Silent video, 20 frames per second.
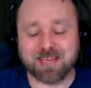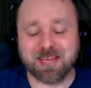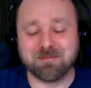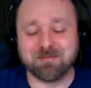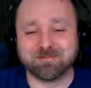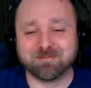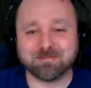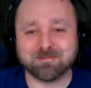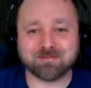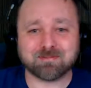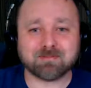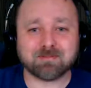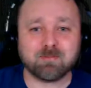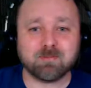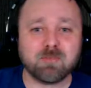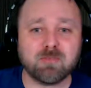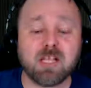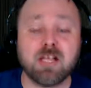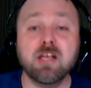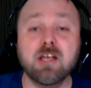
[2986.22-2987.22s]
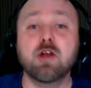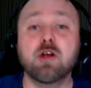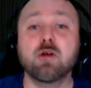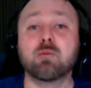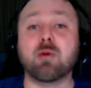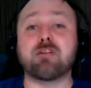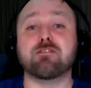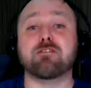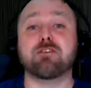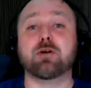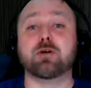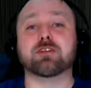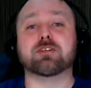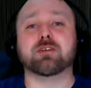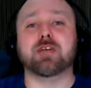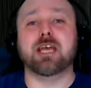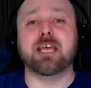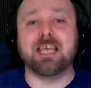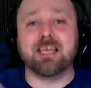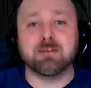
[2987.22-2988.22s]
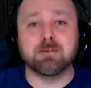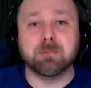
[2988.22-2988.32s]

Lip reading: Yeah. Right, folks. Hey,